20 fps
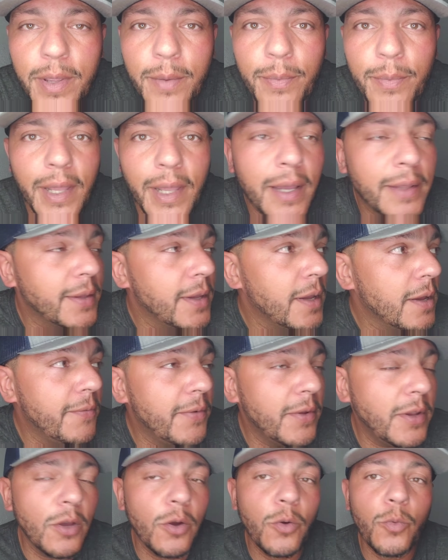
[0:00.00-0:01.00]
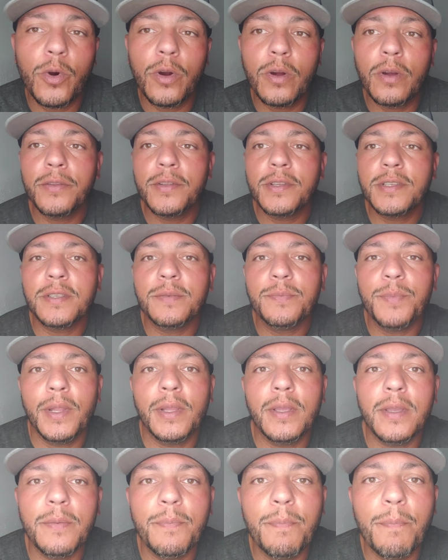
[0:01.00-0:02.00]
people out there in video world? This is
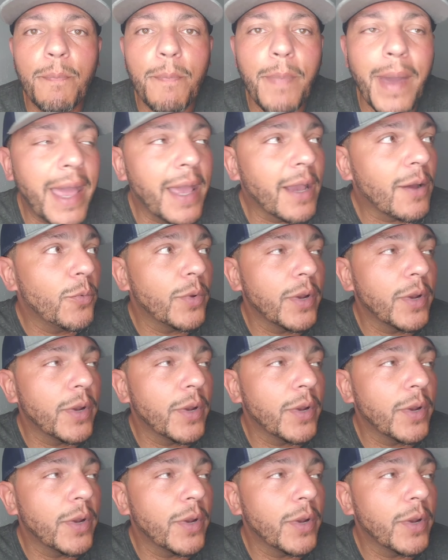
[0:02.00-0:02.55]
Billy back